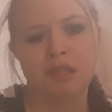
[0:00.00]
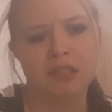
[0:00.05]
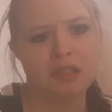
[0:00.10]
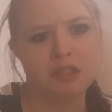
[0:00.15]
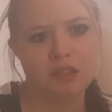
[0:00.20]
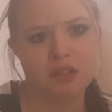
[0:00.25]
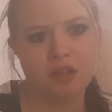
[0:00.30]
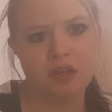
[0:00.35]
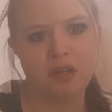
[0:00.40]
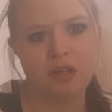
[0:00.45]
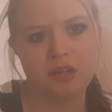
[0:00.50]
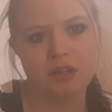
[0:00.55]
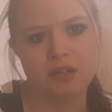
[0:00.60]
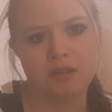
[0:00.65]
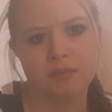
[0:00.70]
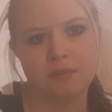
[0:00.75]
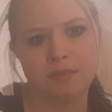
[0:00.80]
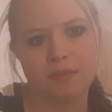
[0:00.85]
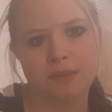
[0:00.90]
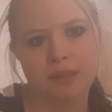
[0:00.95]

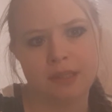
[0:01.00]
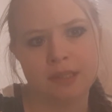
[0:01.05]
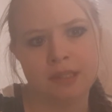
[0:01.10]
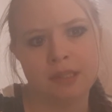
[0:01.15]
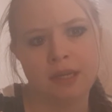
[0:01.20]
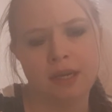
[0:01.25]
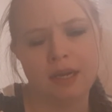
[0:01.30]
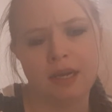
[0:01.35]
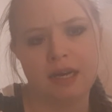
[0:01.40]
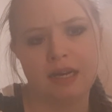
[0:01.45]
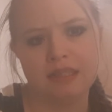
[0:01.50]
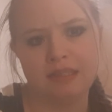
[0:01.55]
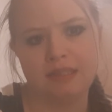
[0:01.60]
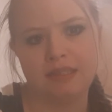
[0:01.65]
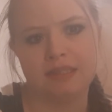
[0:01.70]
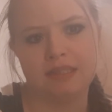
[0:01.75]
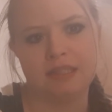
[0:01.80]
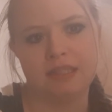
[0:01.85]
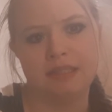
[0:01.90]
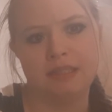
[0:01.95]

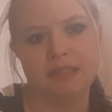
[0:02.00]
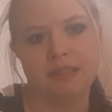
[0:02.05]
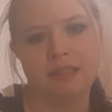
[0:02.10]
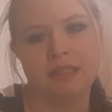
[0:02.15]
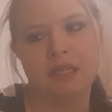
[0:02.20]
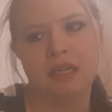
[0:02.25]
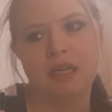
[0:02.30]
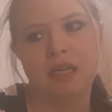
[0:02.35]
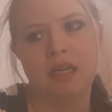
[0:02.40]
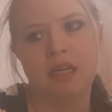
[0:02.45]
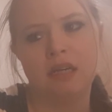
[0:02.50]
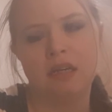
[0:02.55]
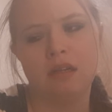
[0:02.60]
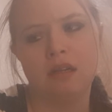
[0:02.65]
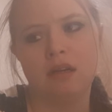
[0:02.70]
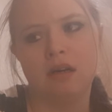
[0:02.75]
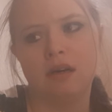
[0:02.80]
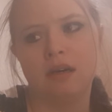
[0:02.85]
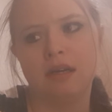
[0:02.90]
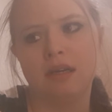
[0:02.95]
circumstances.
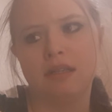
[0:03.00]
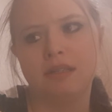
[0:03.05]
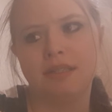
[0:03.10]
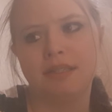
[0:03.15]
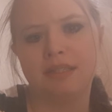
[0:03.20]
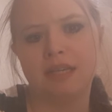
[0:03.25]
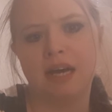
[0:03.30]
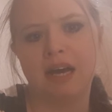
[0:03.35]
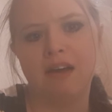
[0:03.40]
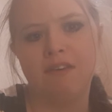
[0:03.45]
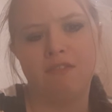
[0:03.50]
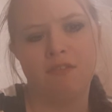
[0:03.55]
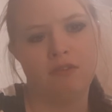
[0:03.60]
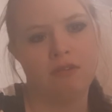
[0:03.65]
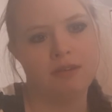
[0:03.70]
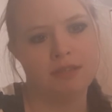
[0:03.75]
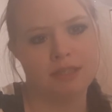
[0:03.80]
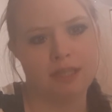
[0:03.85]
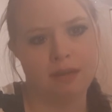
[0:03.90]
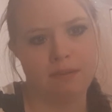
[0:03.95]
Like, say,
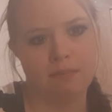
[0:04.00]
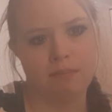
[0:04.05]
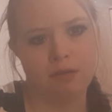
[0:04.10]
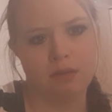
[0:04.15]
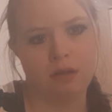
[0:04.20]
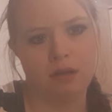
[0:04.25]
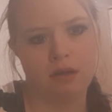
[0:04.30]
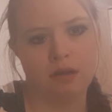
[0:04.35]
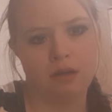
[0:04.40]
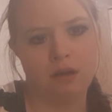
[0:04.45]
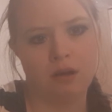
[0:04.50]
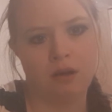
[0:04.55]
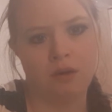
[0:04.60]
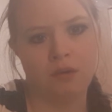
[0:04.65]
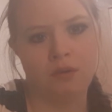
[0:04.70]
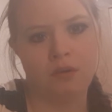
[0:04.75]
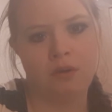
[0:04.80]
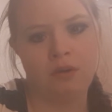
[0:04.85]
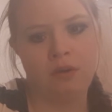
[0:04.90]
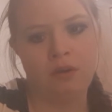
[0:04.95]
for example, I
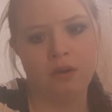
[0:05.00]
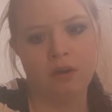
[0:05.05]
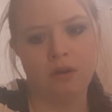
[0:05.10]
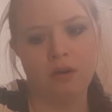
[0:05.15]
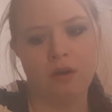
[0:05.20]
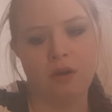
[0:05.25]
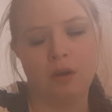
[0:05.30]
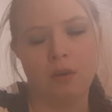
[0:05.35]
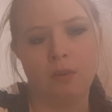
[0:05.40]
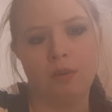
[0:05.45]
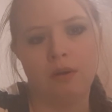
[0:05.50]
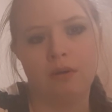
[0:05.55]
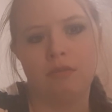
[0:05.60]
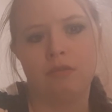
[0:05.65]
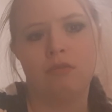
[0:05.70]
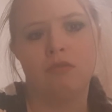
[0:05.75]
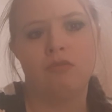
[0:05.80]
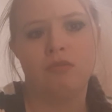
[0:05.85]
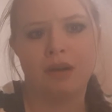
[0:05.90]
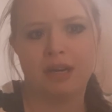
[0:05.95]
go to a
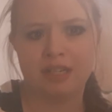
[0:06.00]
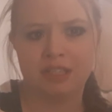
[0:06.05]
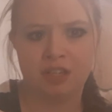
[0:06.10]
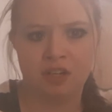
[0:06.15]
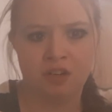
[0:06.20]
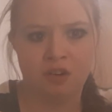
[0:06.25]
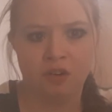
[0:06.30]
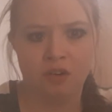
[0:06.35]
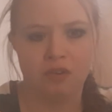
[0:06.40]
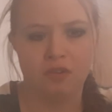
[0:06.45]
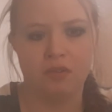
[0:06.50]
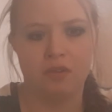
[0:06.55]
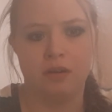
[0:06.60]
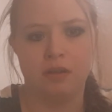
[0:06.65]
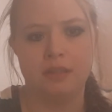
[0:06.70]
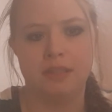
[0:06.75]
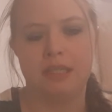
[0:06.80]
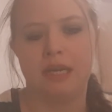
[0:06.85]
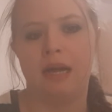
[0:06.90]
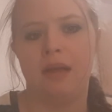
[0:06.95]

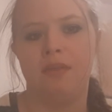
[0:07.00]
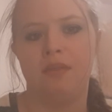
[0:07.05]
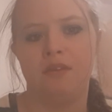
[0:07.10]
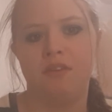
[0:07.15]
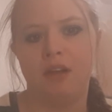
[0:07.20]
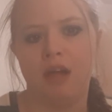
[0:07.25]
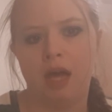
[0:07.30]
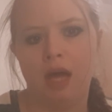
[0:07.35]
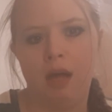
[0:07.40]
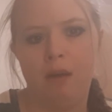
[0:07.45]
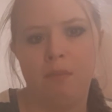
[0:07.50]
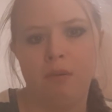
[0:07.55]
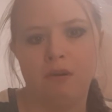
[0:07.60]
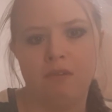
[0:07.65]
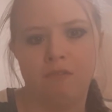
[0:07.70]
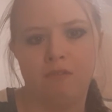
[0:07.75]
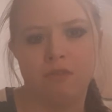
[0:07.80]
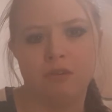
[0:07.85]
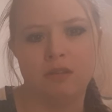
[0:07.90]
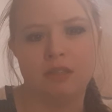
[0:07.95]
restaurant and the table
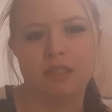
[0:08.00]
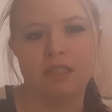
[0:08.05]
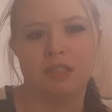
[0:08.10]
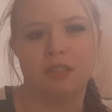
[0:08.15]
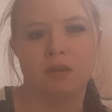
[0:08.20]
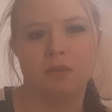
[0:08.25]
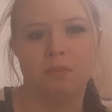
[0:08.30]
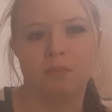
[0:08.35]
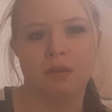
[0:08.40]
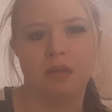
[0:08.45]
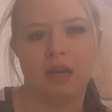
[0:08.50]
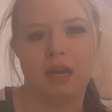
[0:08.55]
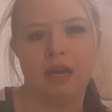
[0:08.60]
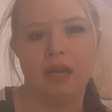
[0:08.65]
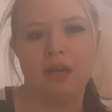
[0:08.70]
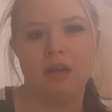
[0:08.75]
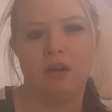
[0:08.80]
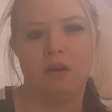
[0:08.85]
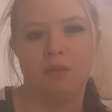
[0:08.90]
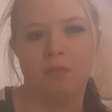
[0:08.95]
in front is
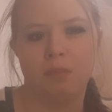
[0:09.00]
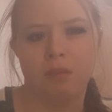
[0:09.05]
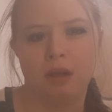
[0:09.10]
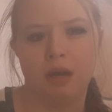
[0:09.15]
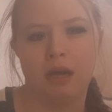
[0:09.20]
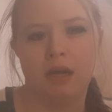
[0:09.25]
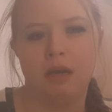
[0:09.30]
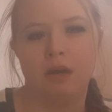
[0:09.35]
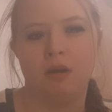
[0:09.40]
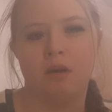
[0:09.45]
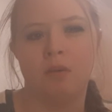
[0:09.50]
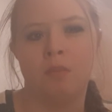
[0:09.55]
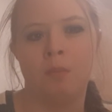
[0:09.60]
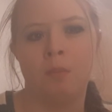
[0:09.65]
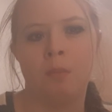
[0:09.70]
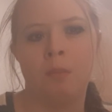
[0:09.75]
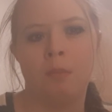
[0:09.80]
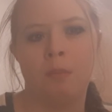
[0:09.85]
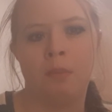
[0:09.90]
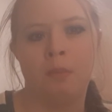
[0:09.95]
complaining, complaining,
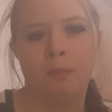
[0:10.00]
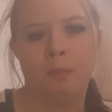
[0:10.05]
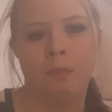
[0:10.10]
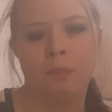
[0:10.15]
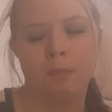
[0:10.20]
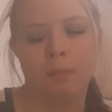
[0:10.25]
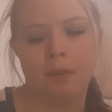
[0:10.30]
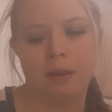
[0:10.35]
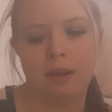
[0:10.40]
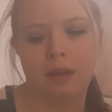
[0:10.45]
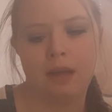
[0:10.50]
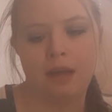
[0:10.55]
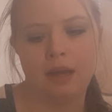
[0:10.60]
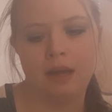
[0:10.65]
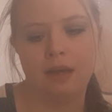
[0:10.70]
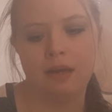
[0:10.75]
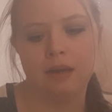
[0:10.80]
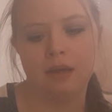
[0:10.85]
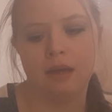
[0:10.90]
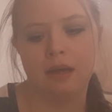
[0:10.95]

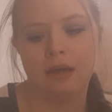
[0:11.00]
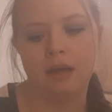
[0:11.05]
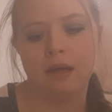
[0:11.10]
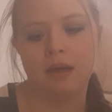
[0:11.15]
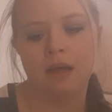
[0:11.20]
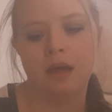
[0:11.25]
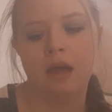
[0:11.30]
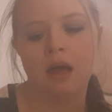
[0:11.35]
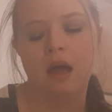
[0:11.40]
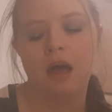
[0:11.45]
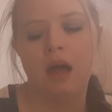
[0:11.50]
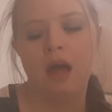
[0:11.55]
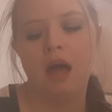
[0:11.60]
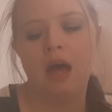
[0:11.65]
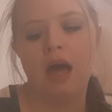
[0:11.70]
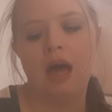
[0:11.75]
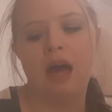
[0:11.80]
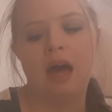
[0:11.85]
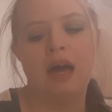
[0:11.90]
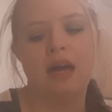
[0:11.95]
complaining.
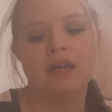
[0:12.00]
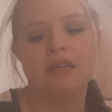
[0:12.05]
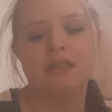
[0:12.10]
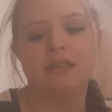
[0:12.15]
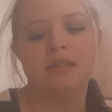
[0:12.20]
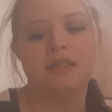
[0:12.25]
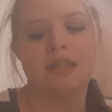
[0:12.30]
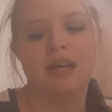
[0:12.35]
And